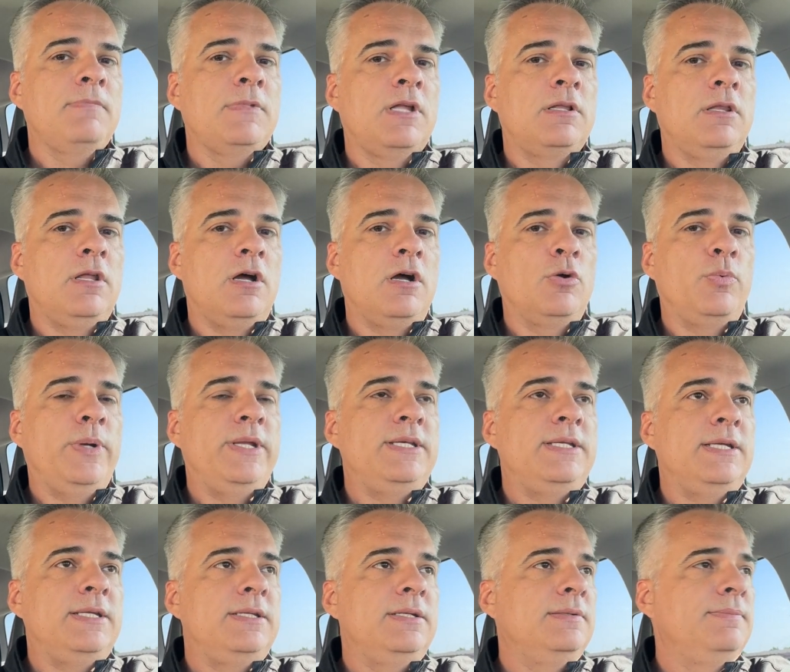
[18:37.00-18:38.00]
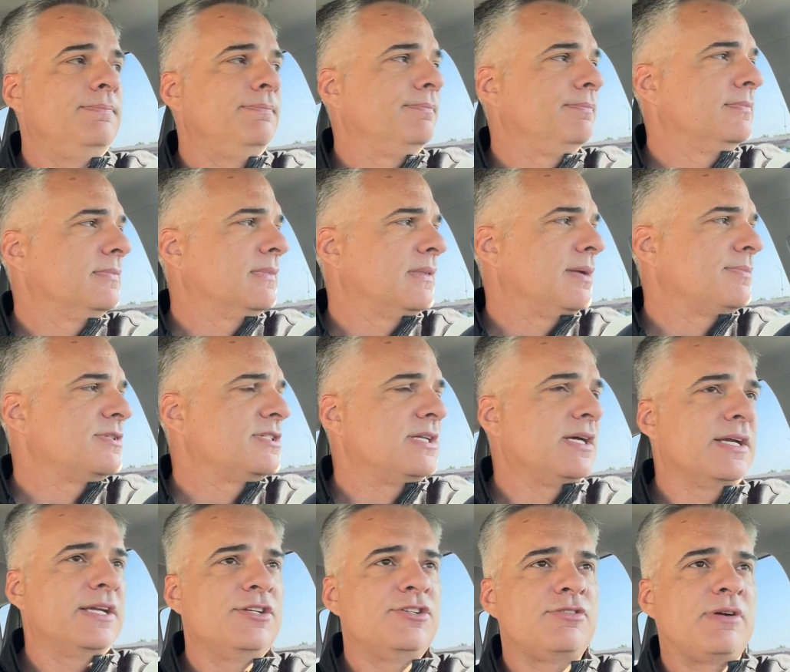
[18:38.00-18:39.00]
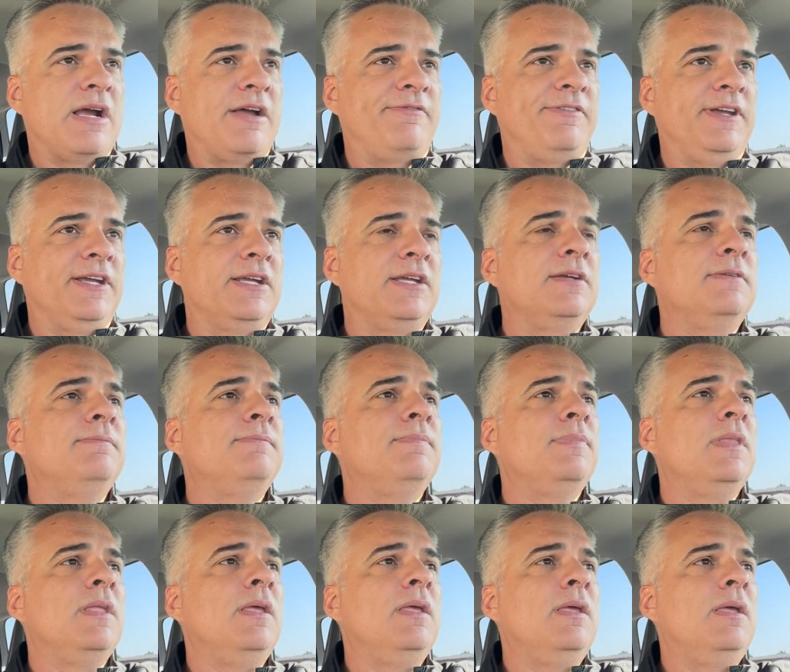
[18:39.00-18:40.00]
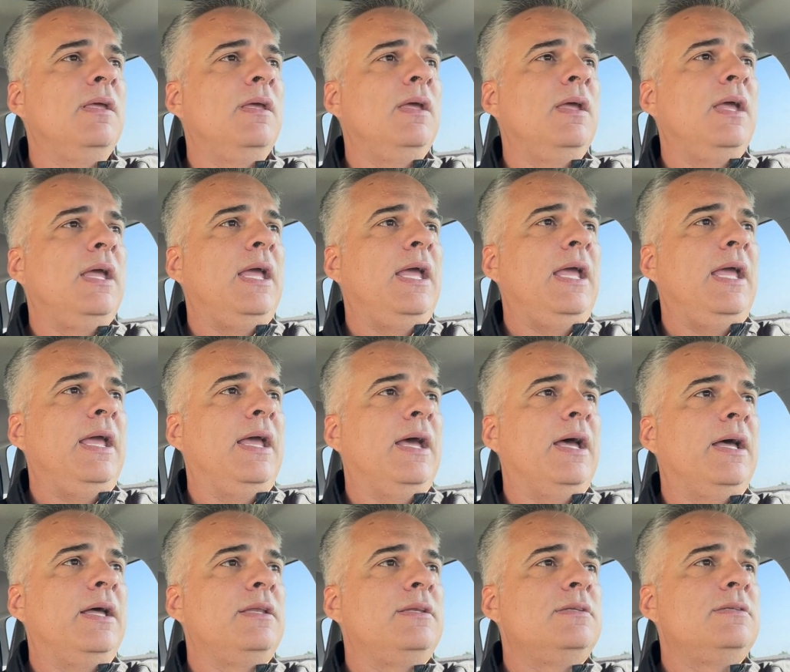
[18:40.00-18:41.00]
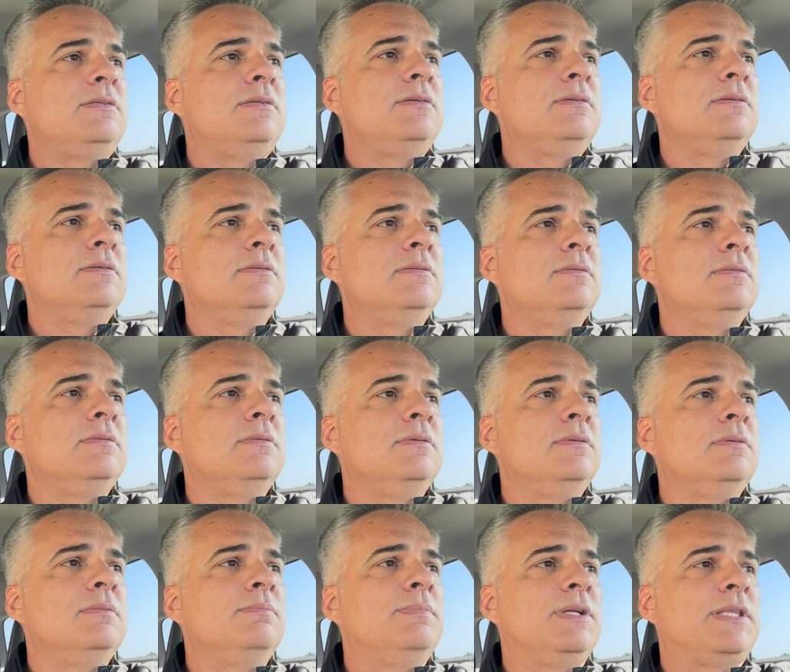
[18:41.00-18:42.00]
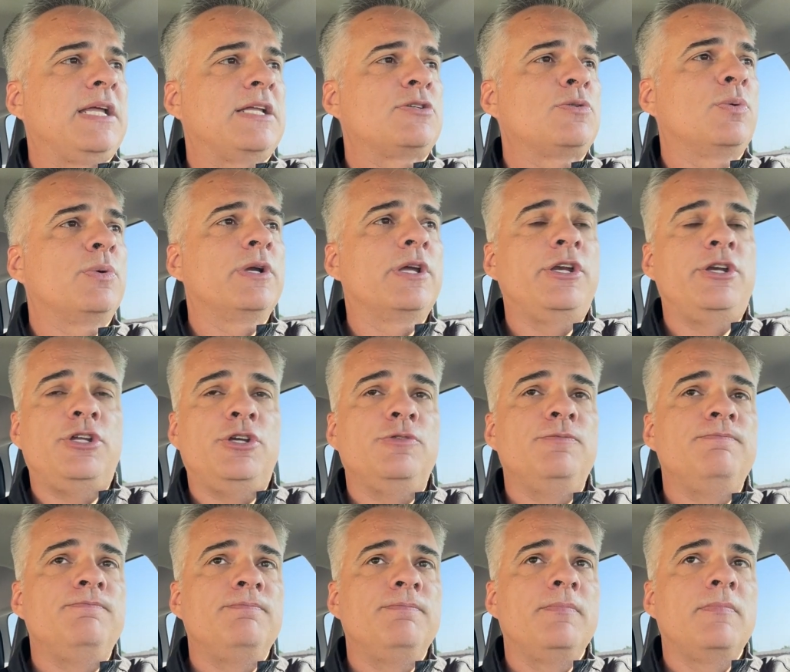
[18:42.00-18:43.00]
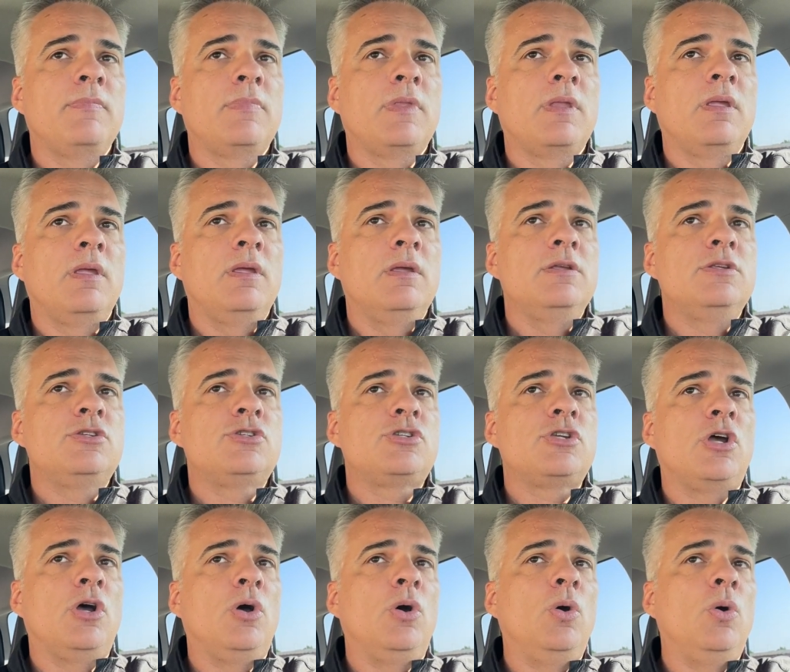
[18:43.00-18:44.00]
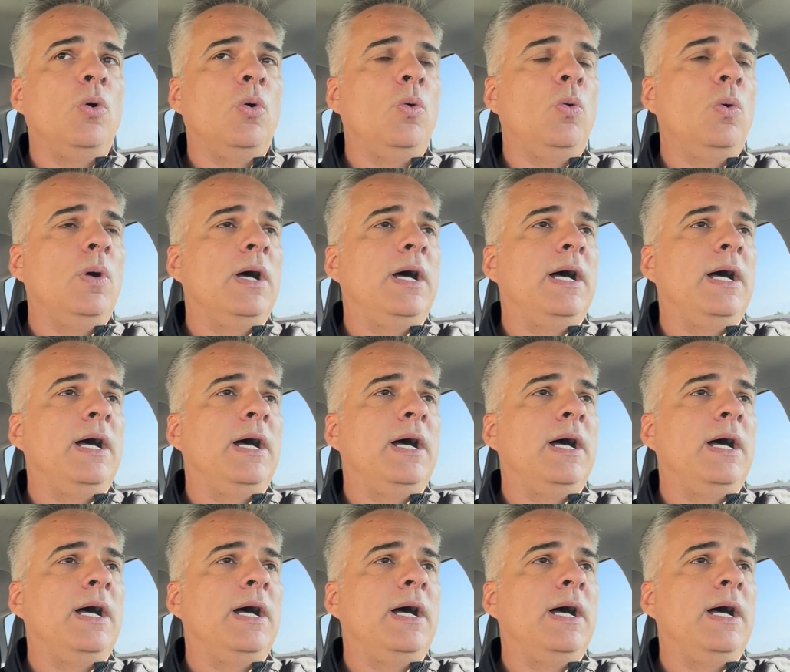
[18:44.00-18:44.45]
Long-winded. I'm stuck in traffic. But that's what we're going to do. So